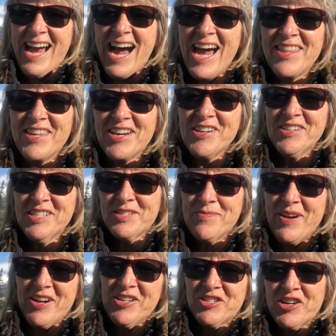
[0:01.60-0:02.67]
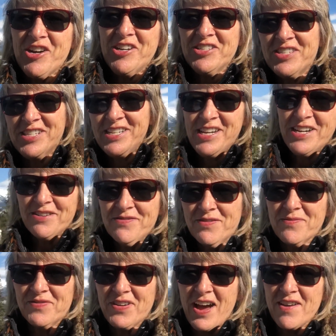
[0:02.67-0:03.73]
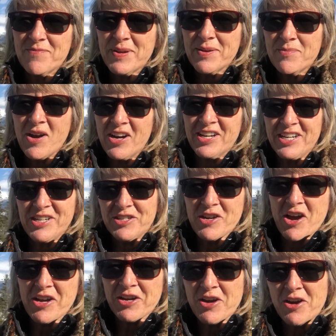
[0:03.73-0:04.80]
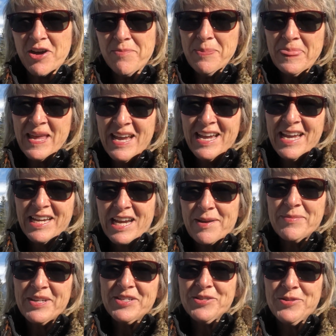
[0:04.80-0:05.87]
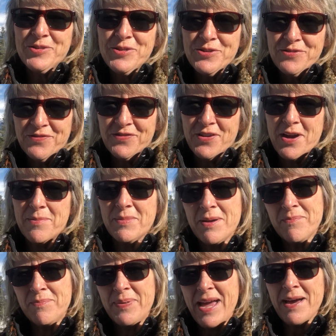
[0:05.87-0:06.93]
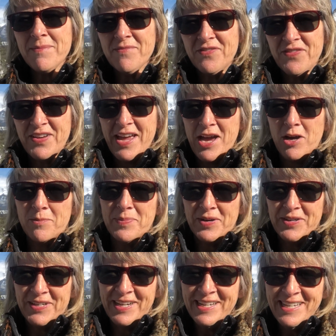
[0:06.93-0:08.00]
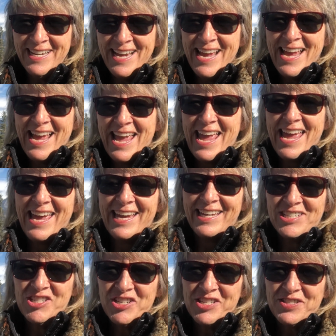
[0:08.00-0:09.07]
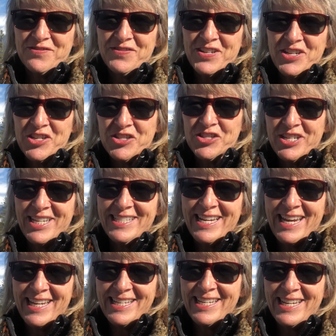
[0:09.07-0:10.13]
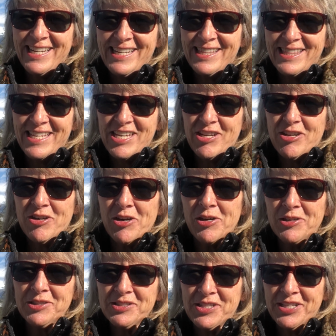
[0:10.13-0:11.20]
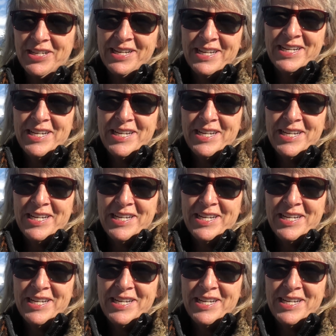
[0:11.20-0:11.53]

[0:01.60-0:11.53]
Hi there, it's Mary Charlson here from 5minutemarketing.com, coming to you from Banff, Alberta, and just finished attending the Cult